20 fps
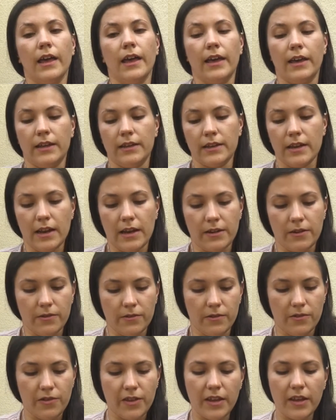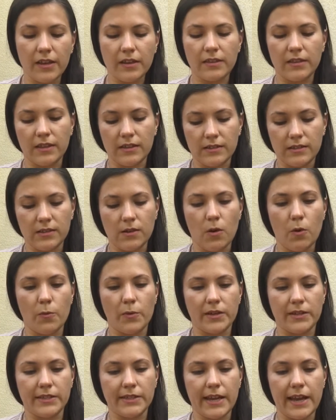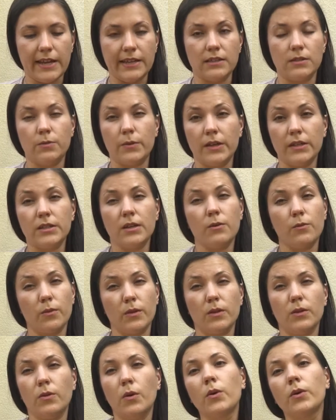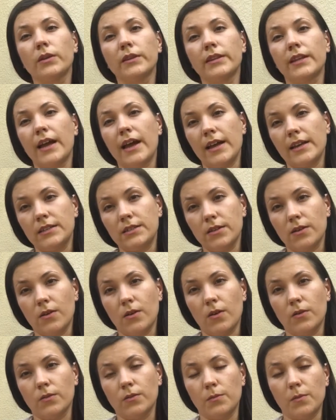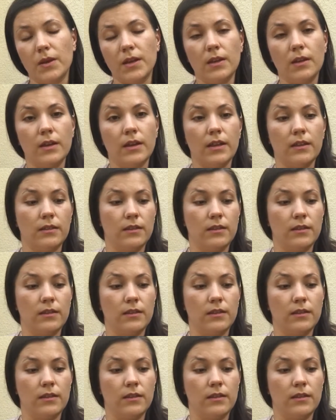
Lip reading: And I don't think this oversized sweater will look nice on me